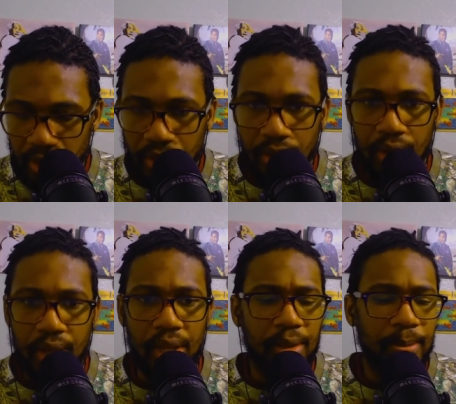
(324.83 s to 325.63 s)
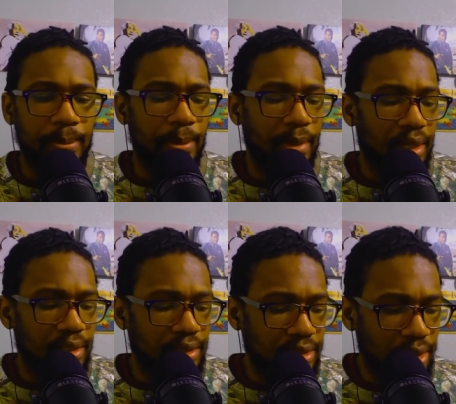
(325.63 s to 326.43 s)
Okay?
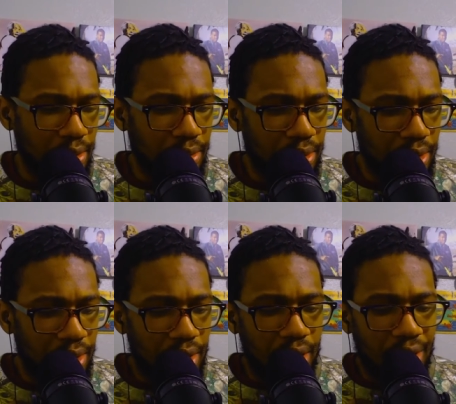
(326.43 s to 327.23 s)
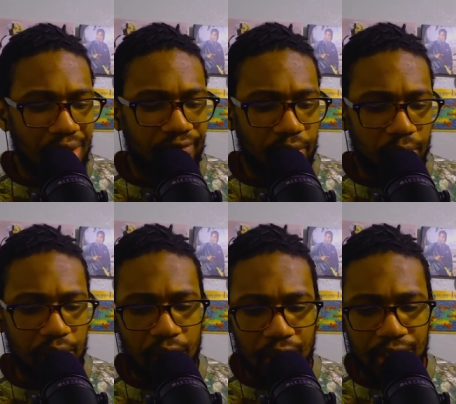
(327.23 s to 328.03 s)
So, even when
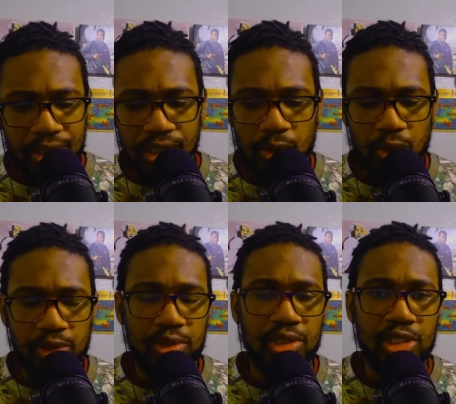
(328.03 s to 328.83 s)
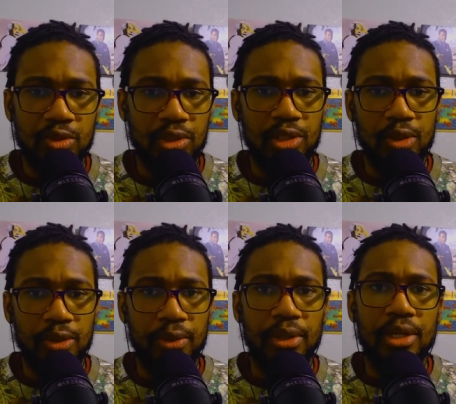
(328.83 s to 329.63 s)
God says he wants to destroy the
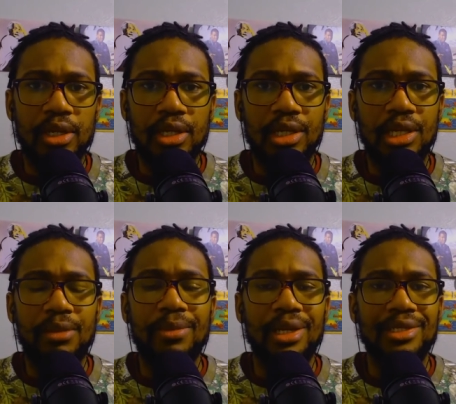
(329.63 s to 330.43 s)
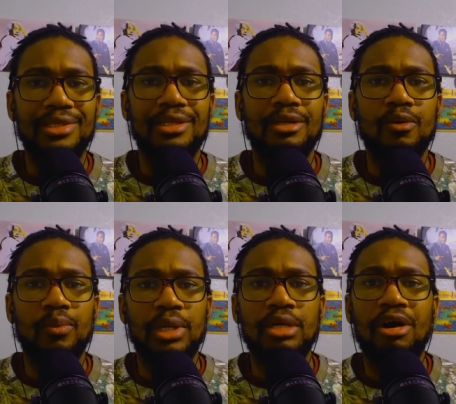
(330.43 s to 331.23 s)
earth, he makes a
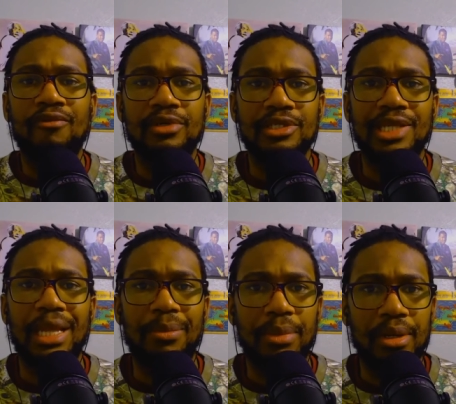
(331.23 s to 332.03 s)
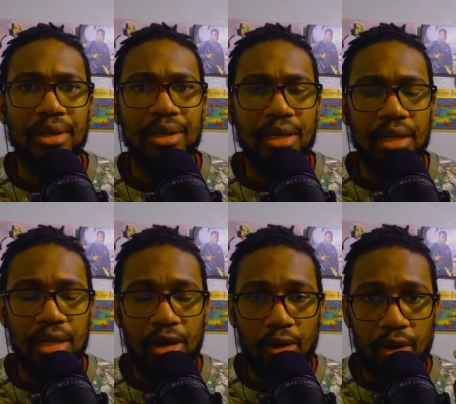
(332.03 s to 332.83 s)
way of escape.
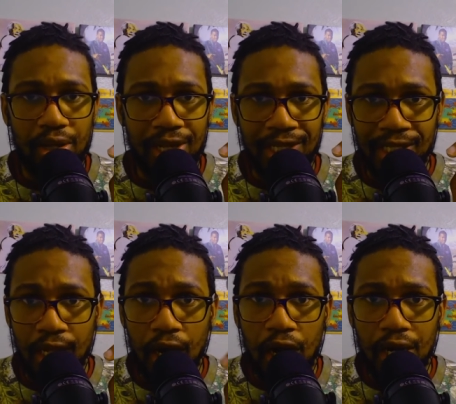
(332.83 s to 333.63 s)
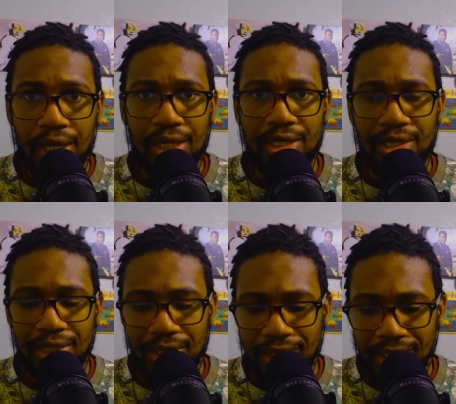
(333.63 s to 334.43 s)
And the ark
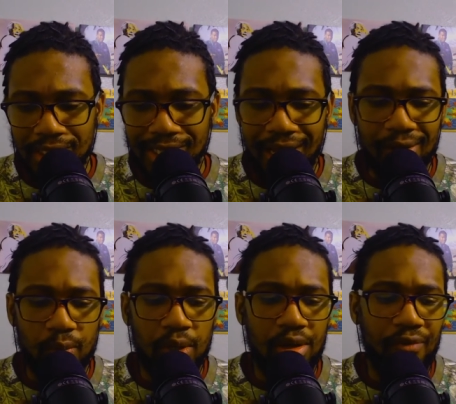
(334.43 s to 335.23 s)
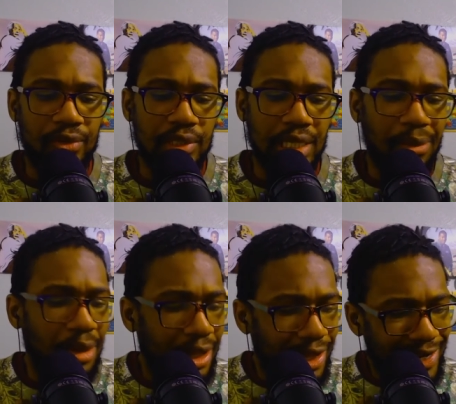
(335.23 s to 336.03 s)
is that way of escape.
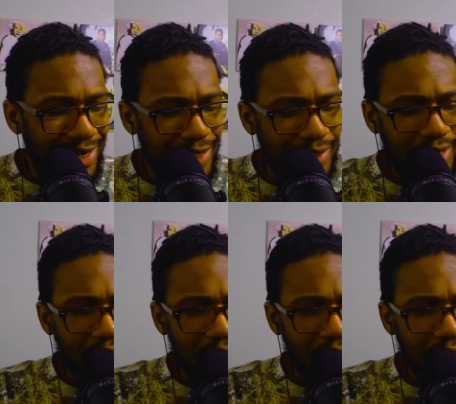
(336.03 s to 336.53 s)
Let's get